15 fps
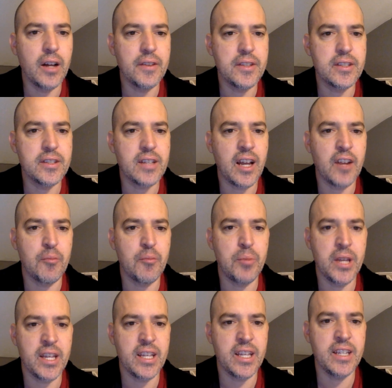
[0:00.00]
this kind of
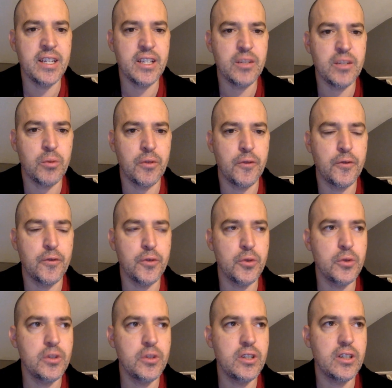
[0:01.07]
pickiness with
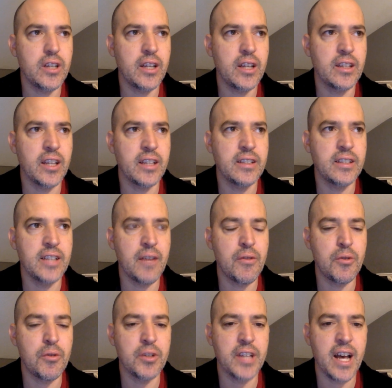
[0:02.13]
food, and like never
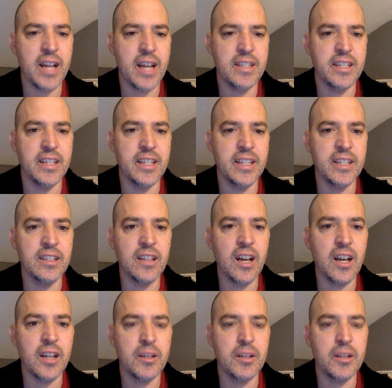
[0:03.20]
really had to eat a lot.